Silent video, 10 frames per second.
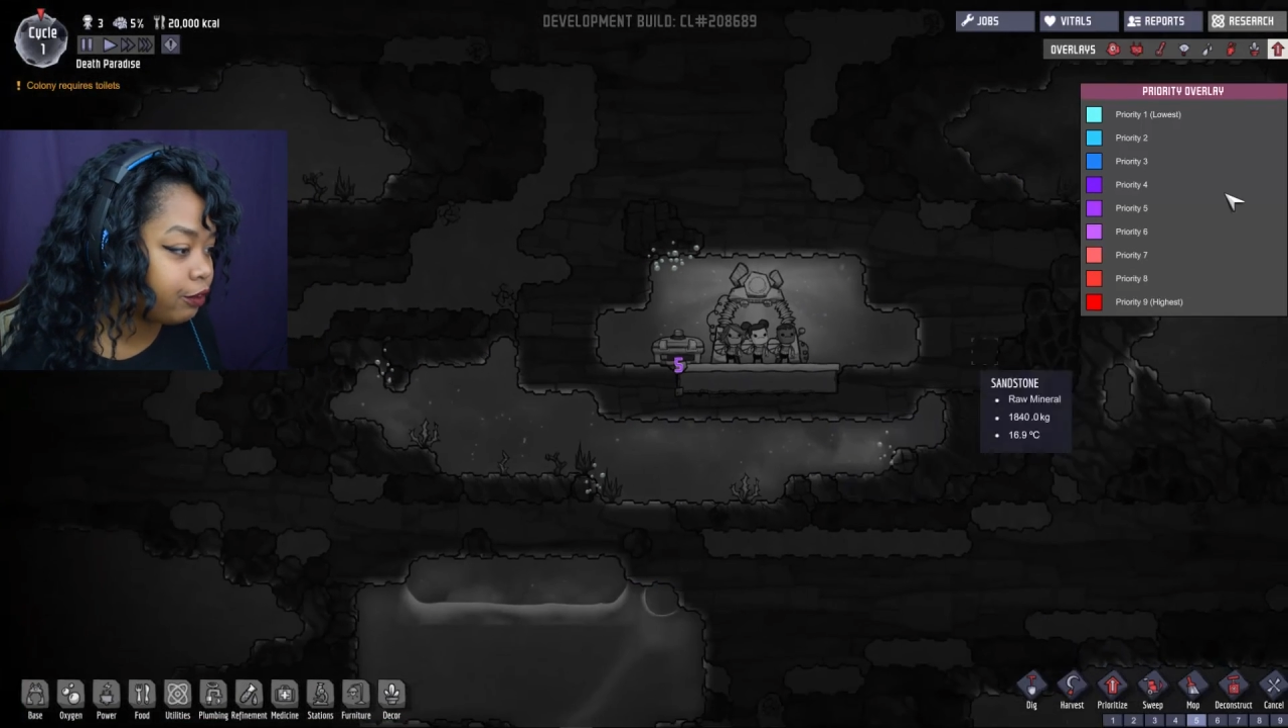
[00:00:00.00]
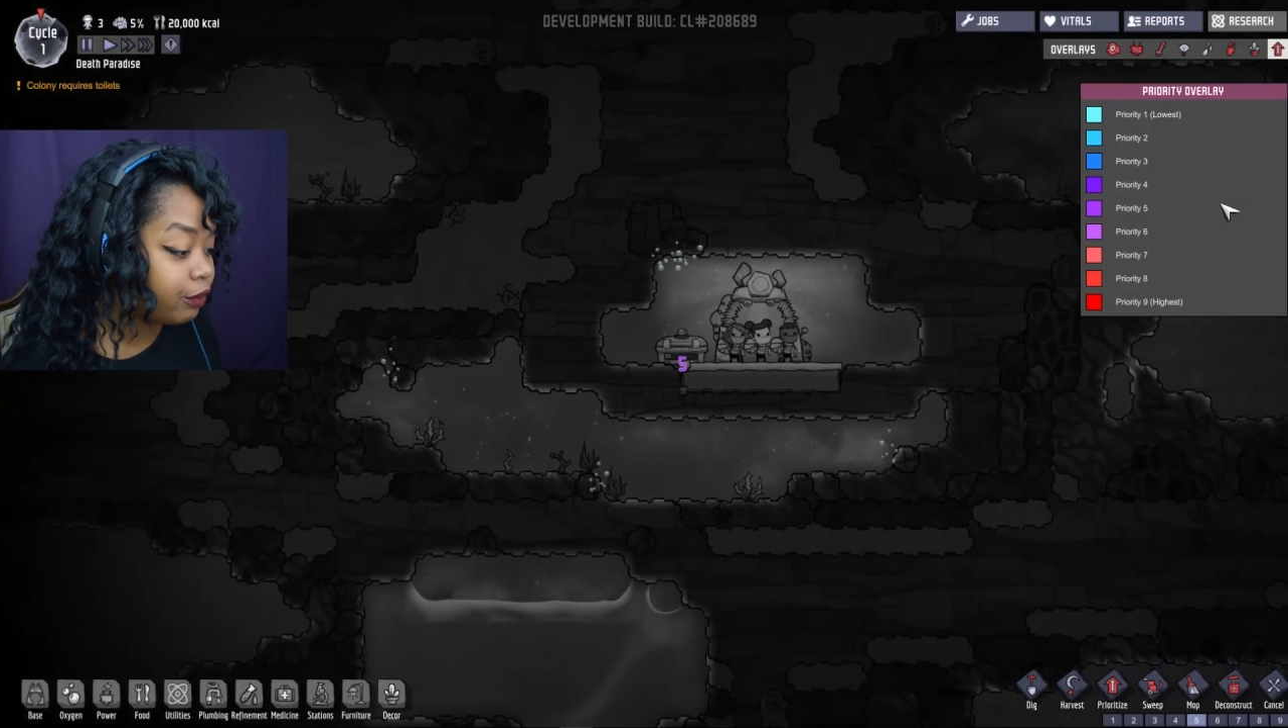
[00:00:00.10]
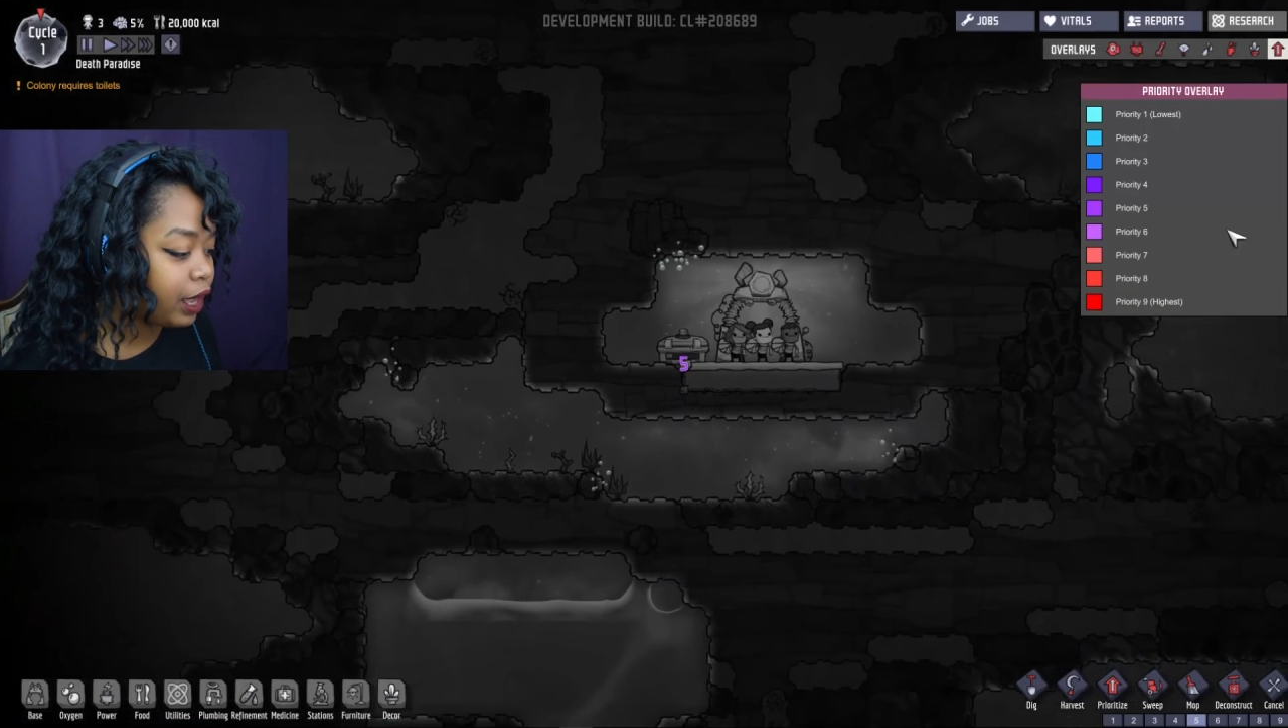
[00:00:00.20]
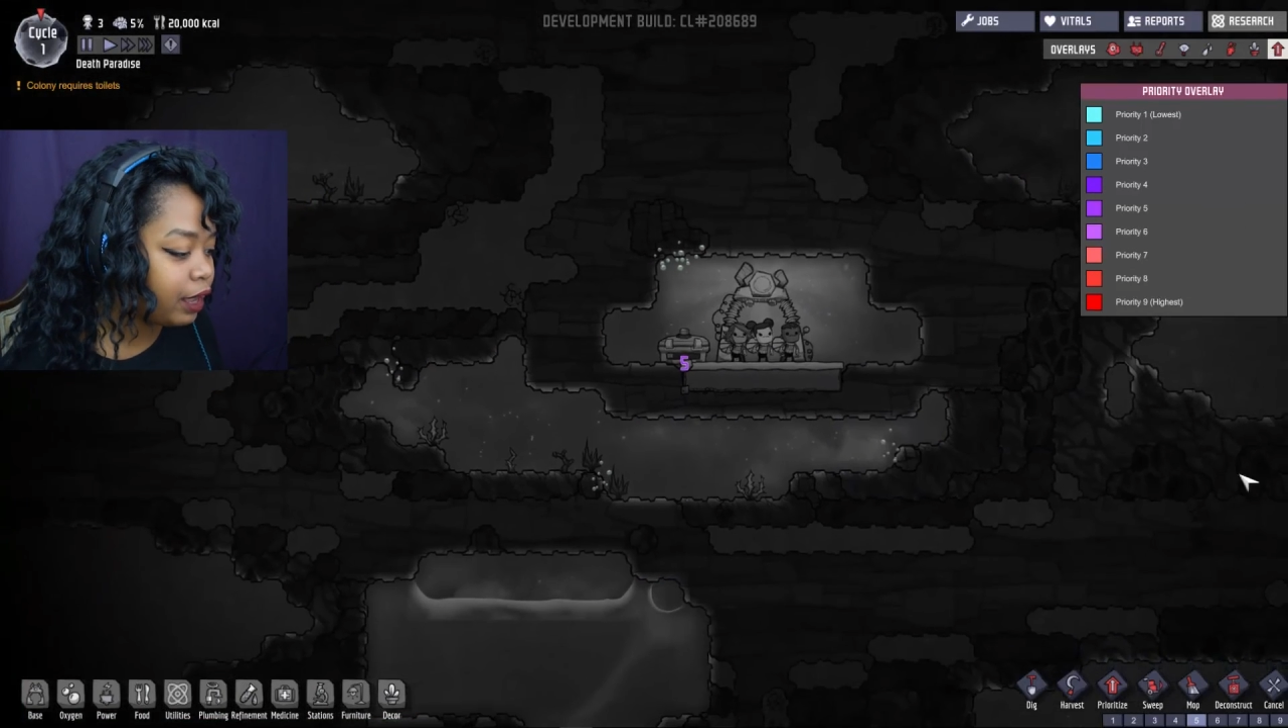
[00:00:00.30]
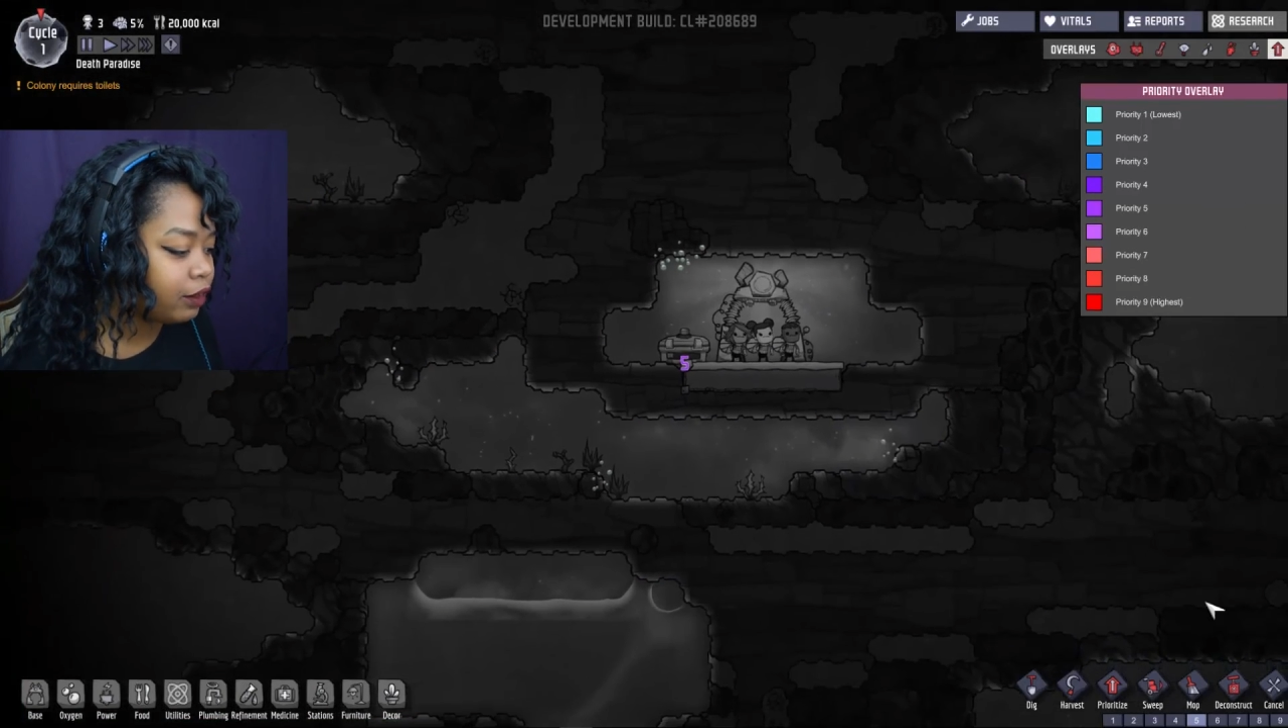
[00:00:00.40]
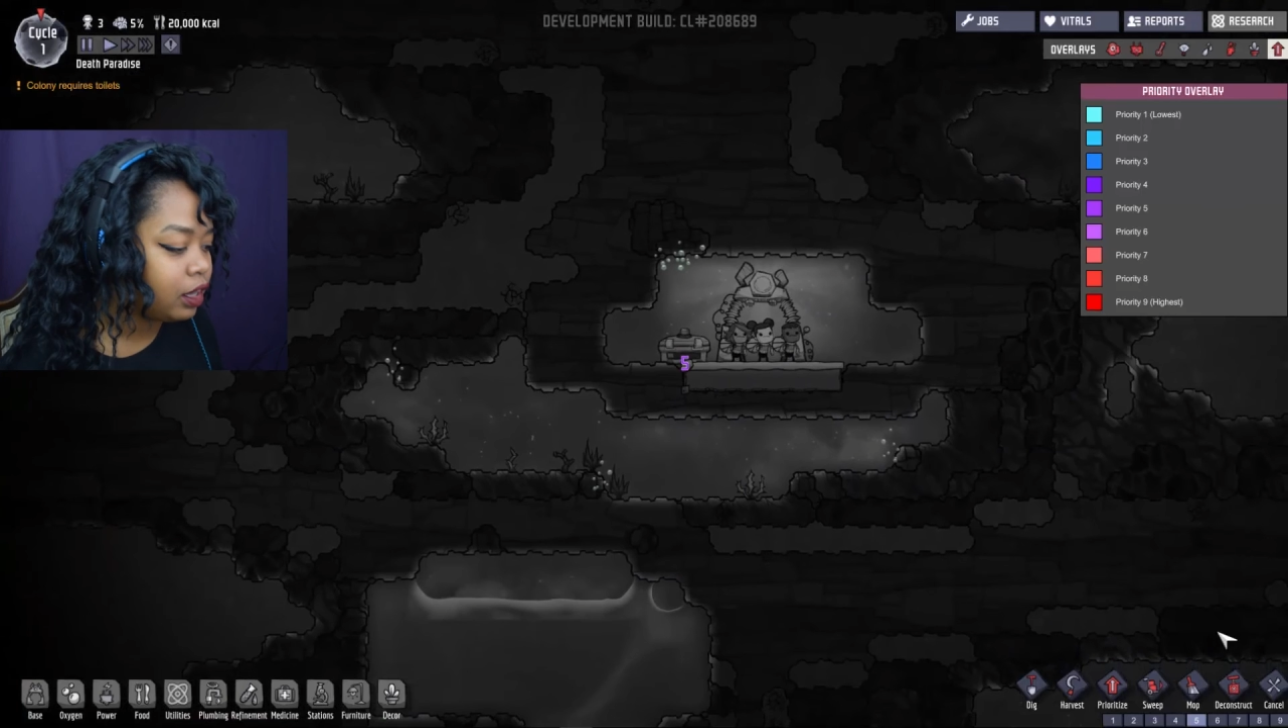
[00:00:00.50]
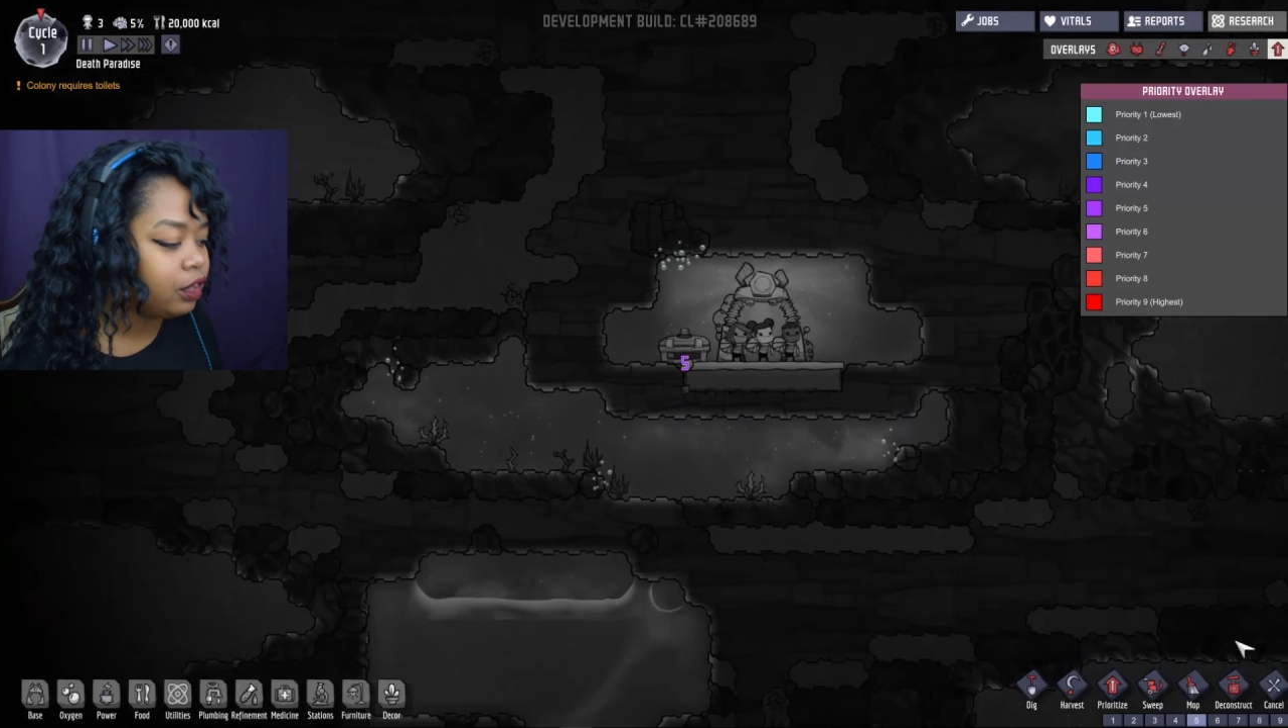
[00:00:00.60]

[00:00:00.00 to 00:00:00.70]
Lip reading: of 5.